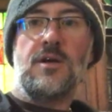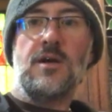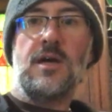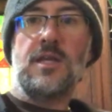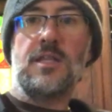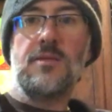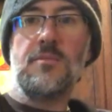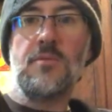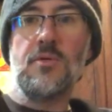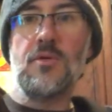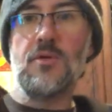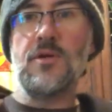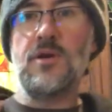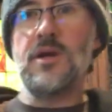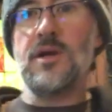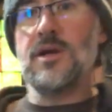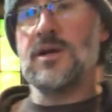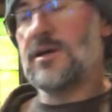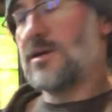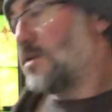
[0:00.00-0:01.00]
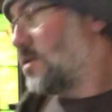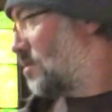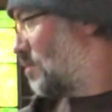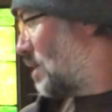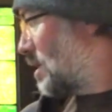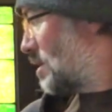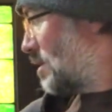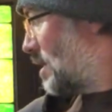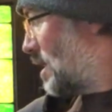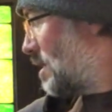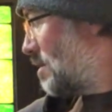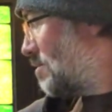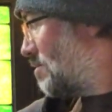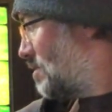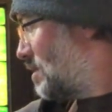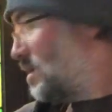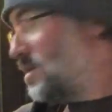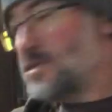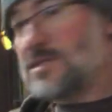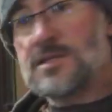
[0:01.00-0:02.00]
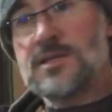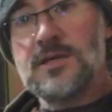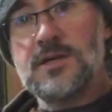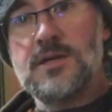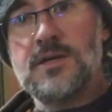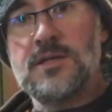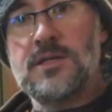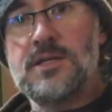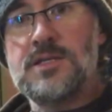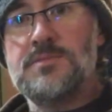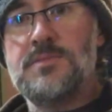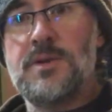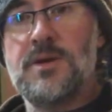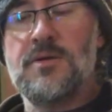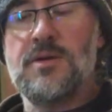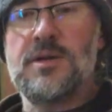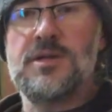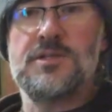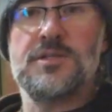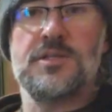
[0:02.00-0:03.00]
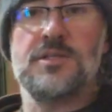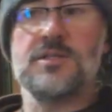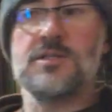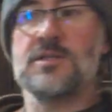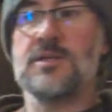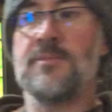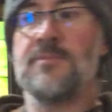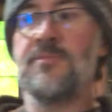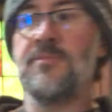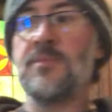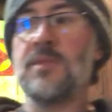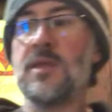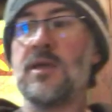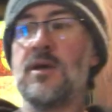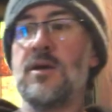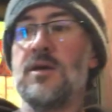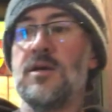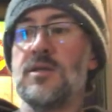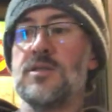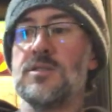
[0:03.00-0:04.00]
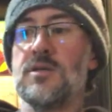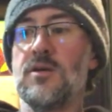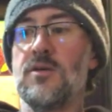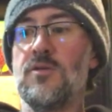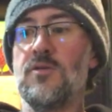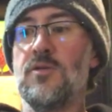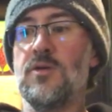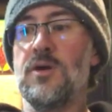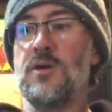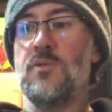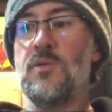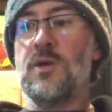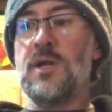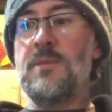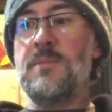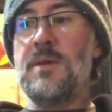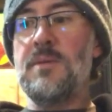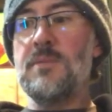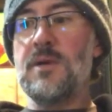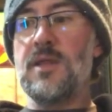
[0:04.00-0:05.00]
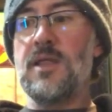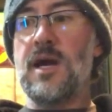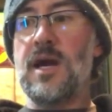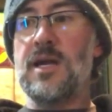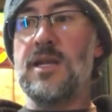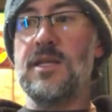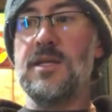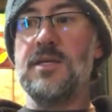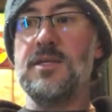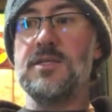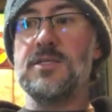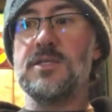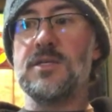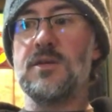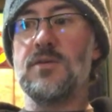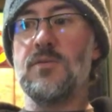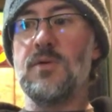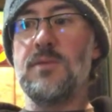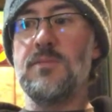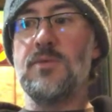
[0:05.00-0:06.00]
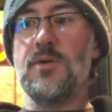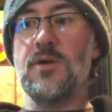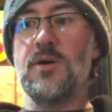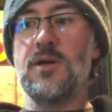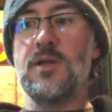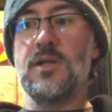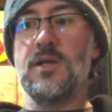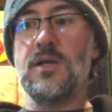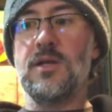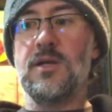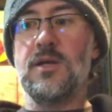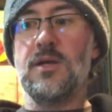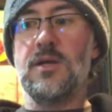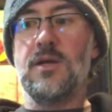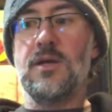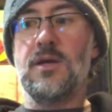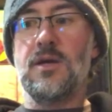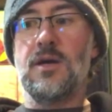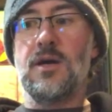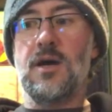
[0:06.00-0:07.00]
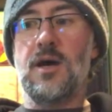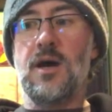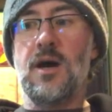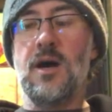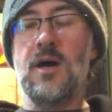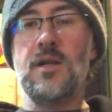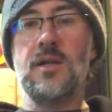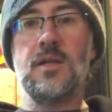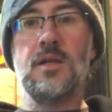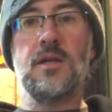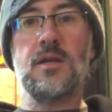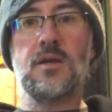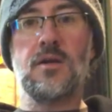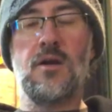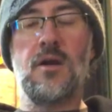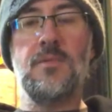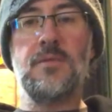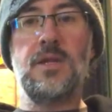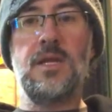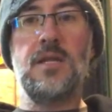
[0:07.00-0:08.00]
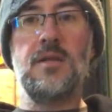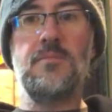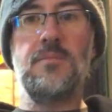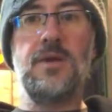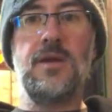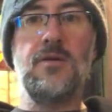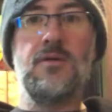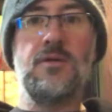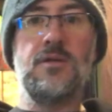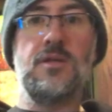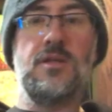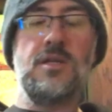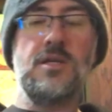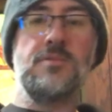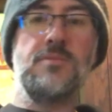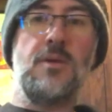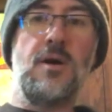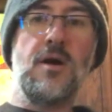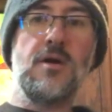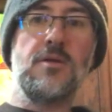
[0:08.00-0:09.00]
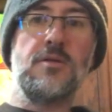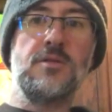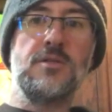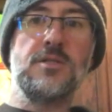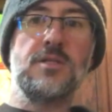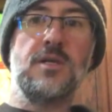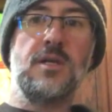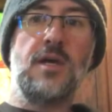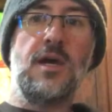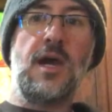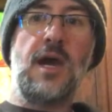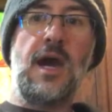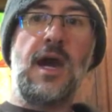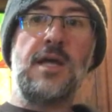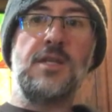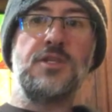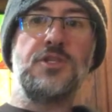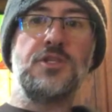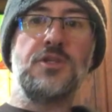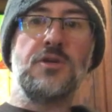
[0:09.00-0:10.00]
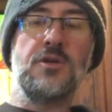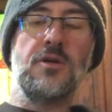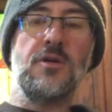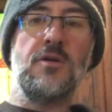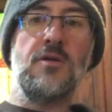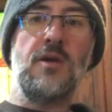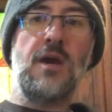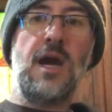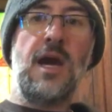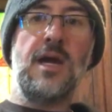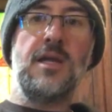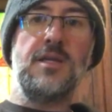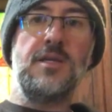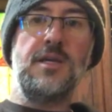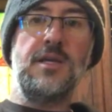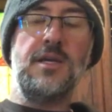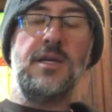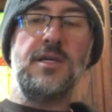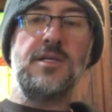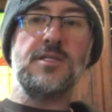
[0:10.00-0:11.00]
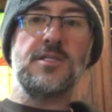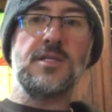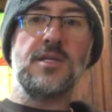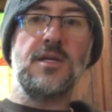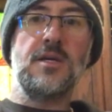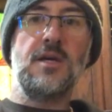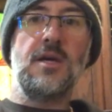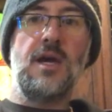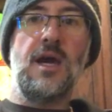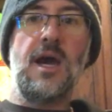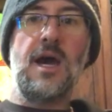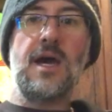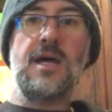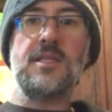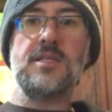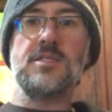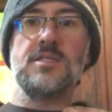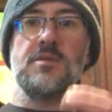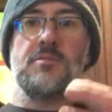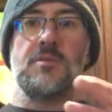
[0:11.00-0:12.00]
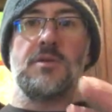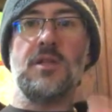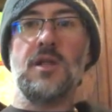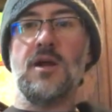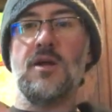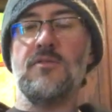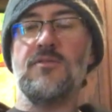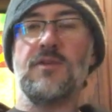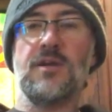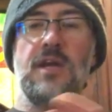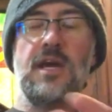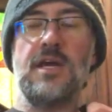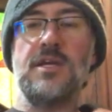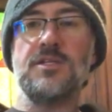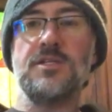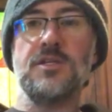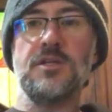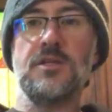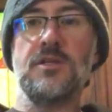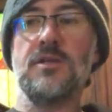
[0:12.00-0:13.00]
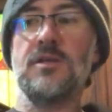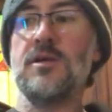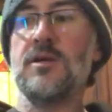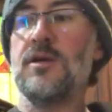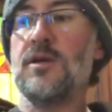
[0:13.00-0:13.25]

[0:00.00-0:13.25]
at the brewery, directly out of these beer engines. So what I mean by that is we put uncarbonated beer into these bottles, add sugar, add yeast, add some clarification